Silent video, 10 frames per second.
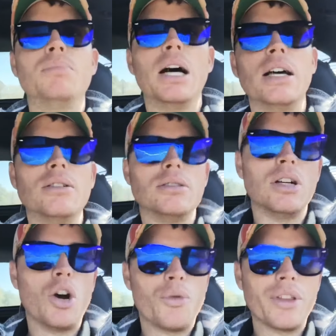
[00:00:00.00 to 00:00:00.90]
but
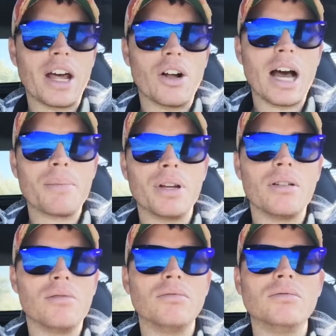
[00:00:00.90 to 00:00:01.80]
hopefully that'll
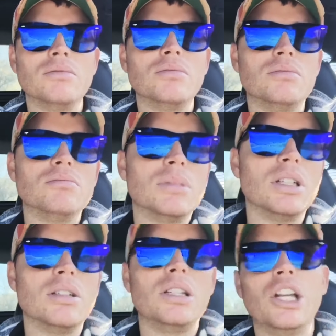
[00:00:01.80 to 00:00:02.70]
happen,
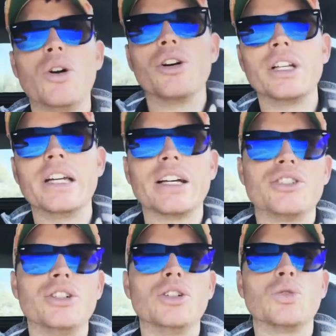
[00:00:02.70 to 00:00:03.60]
early
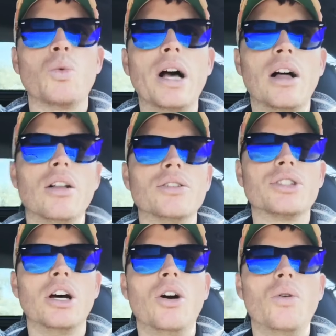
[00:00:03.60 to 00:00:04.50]
next year as well.
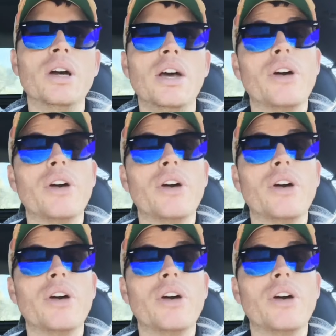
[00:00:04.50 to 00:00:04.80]
So if